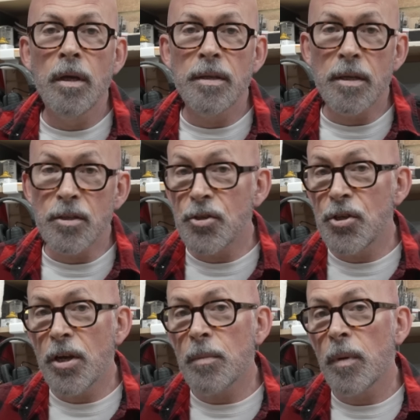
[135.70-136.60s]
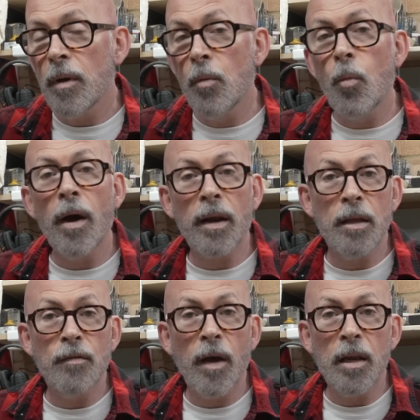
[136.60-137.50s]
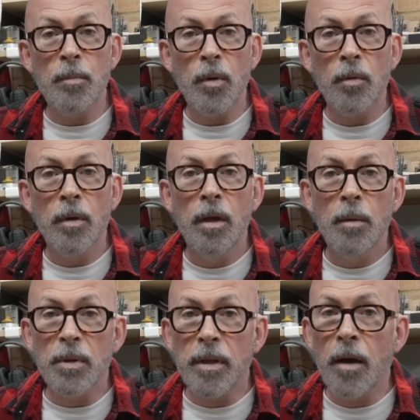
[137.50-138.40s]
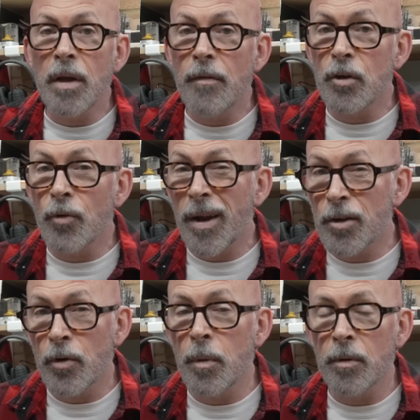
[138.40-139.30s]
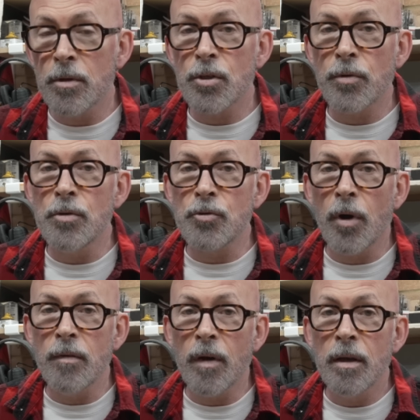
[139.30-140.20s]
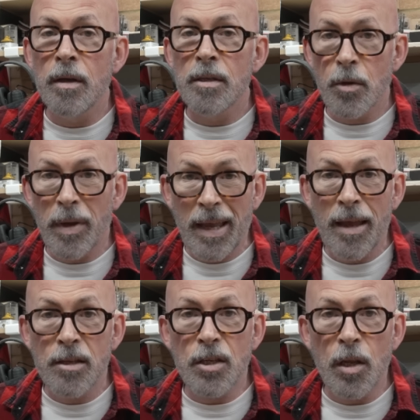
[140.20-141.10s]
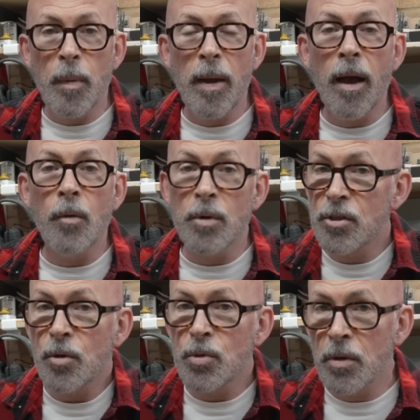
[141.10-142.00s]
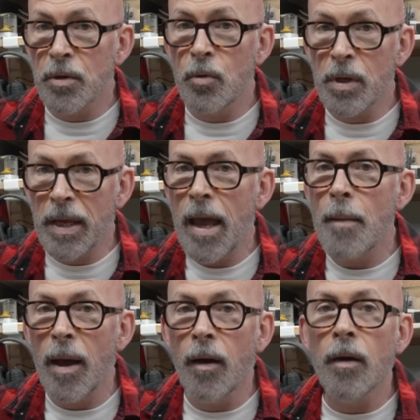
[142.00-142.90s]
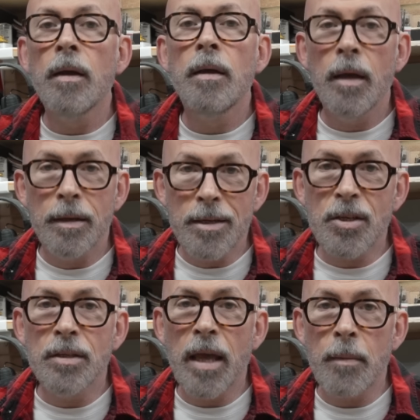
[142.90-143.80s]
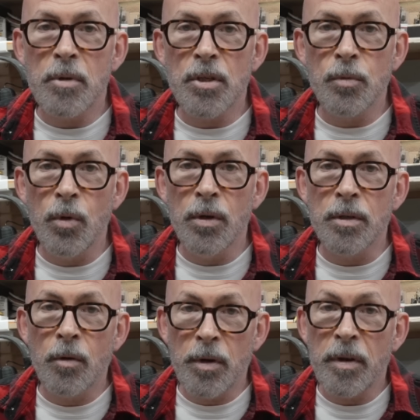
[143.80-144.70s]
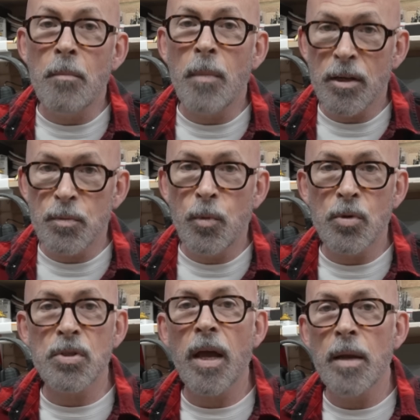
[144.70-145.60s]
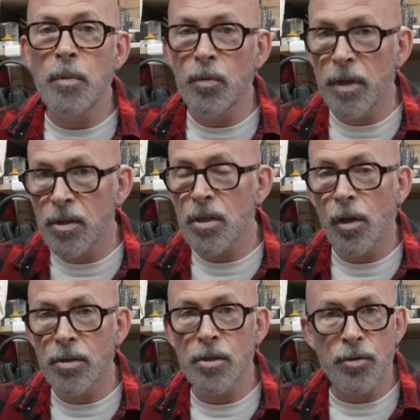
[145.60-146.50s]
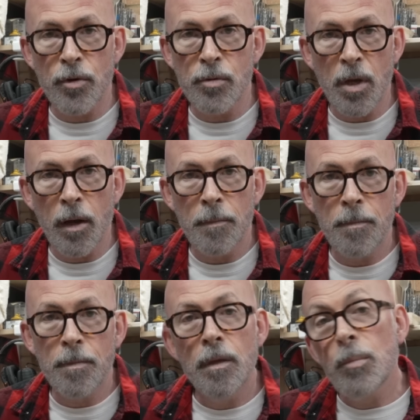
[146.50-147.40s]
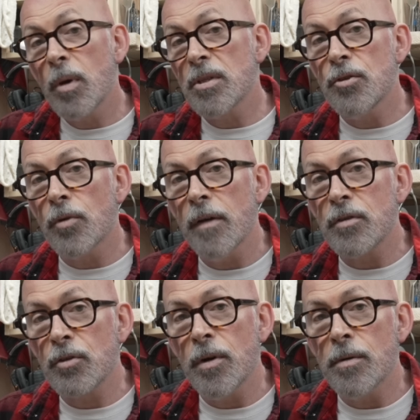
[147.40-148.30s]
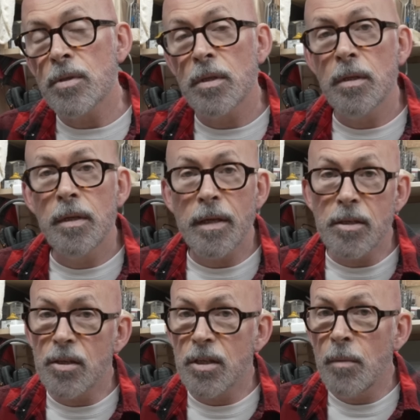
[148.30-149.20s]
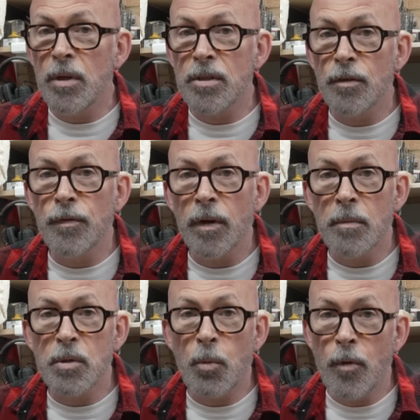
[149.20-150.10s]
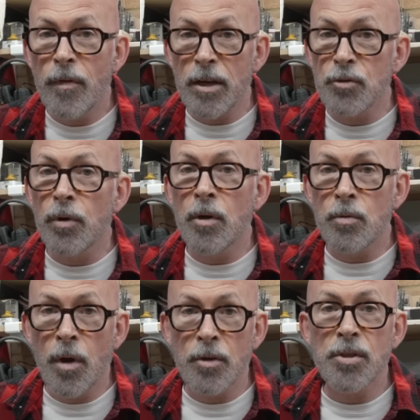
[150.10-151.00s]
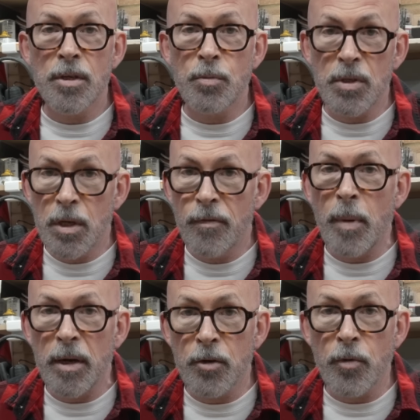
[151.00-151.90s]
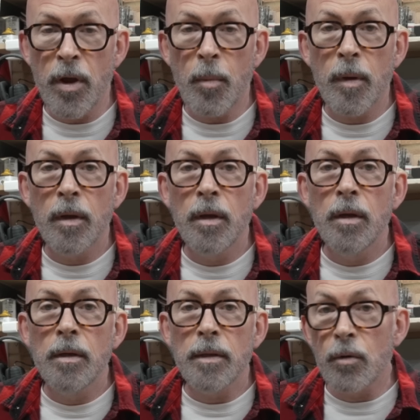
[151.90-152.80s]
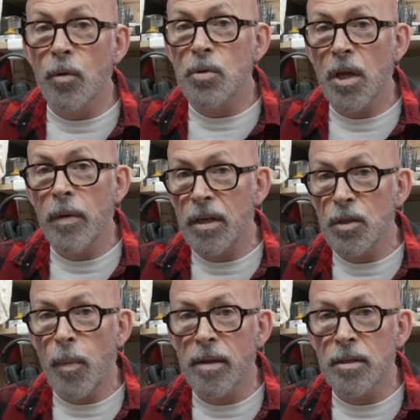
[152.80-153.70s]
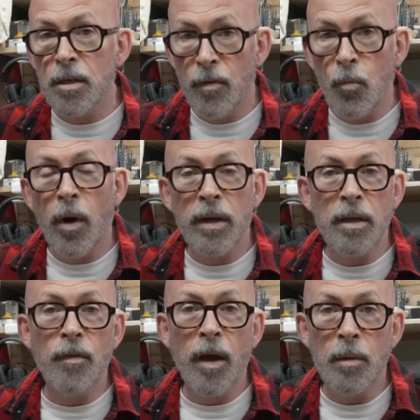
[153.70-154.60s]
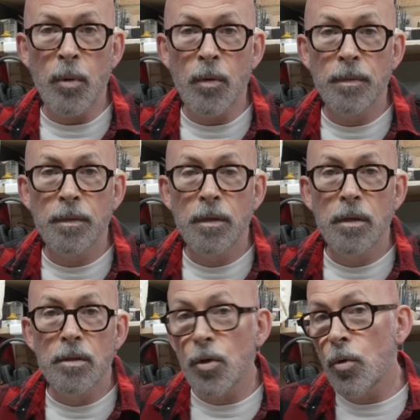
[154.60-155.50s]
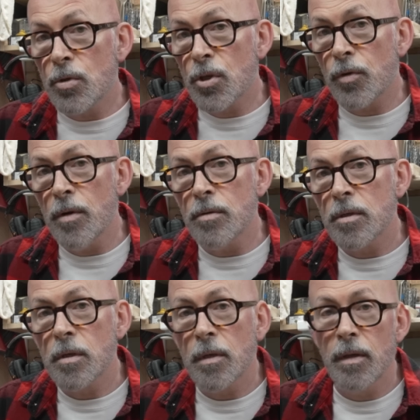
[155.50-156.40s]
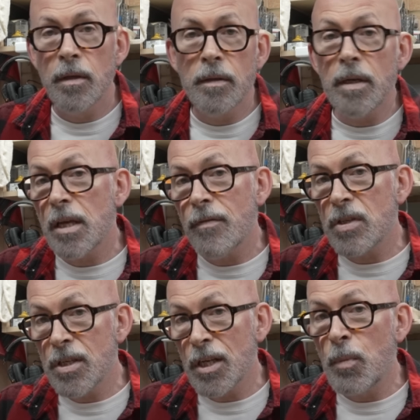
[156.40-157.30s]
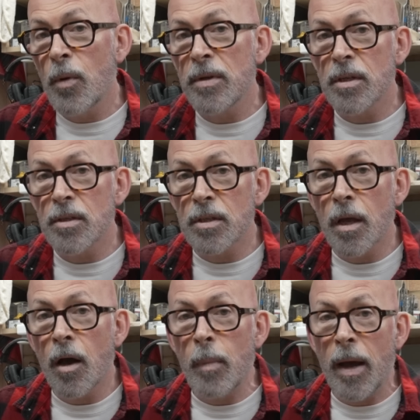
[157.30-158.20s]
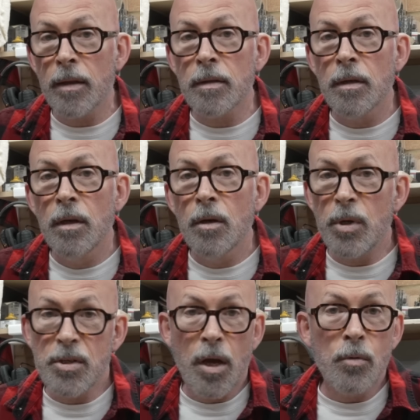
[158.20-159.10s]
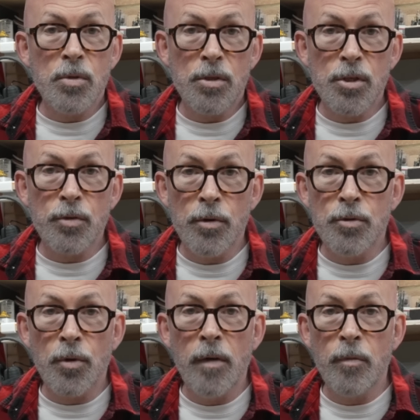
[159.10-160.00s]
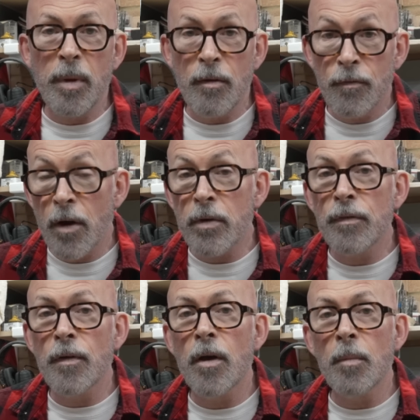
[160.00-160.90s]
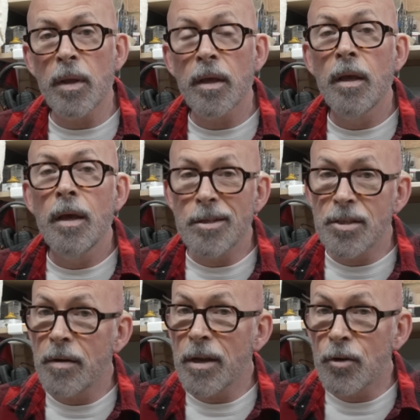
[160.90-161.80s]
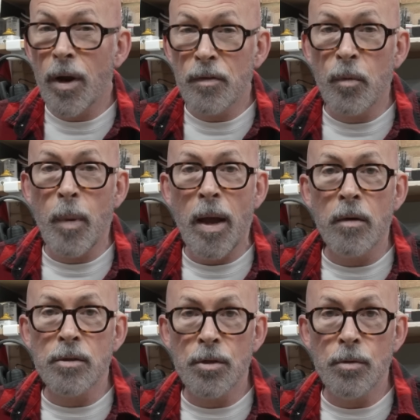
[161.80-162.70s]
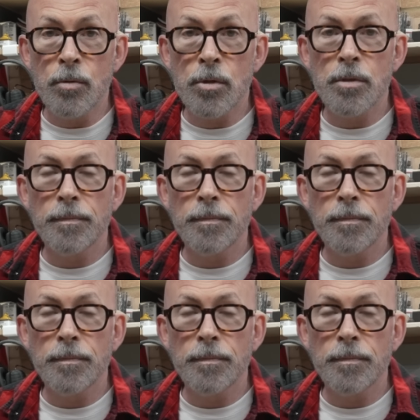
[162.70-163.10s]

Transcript: These are cheap and widely available, but don't have a great grip on the screwdriver, so it can slip out, which is also called a cam out, and this can damage the wood, although they're much more stable than the slotted screws are. Pozidrive screws. These are similar to Phillips, but with extra little notches which give a better grip. They're also inexpensive and widely available. Torx screws. These have a 6-pointed star pattern, which holds the screwdriver bit very firmly, and so they're great for power tools.